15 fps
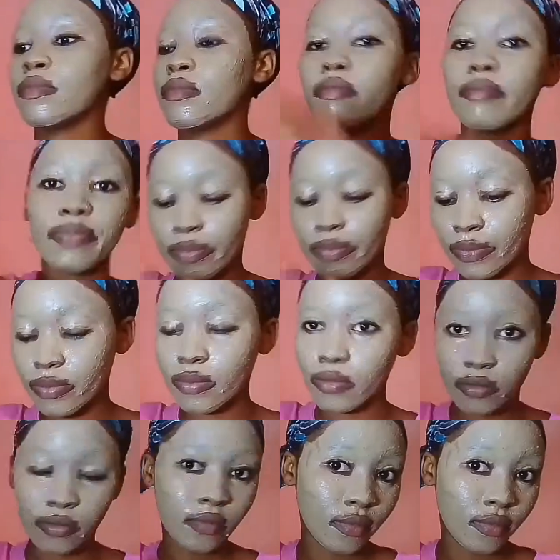that you
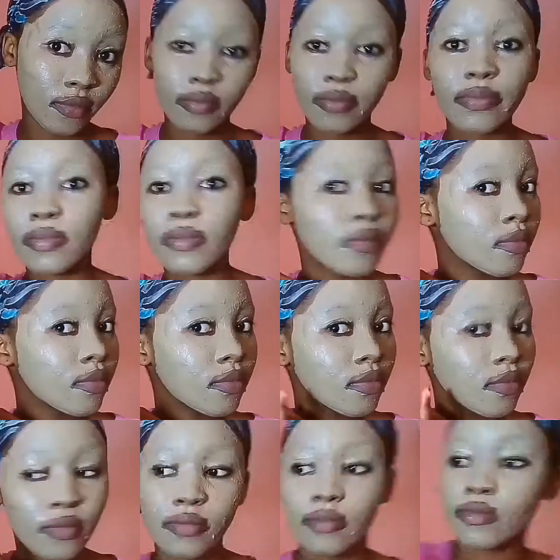want.
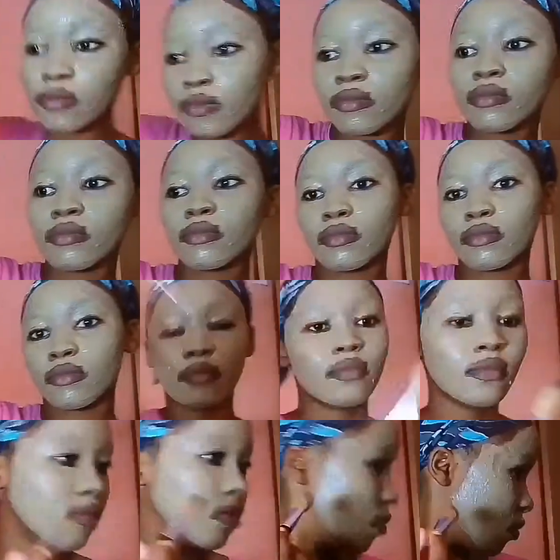Yeah,
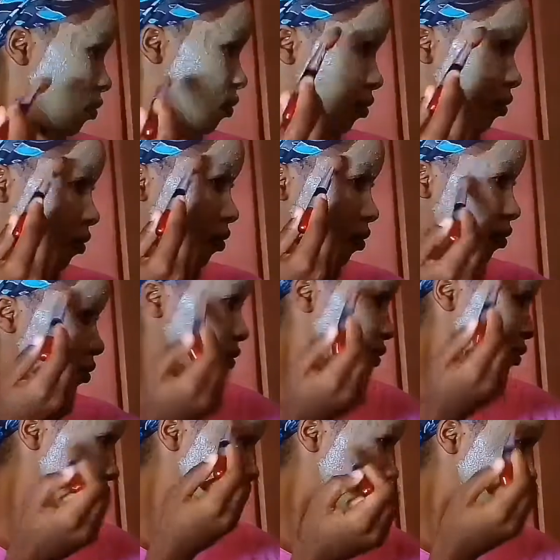just like
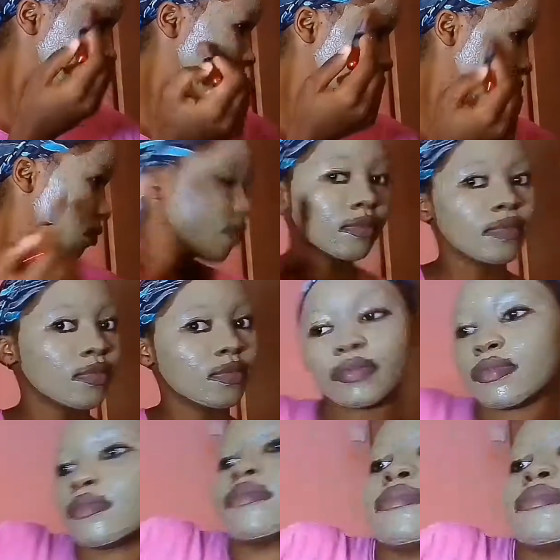that, and make sure that all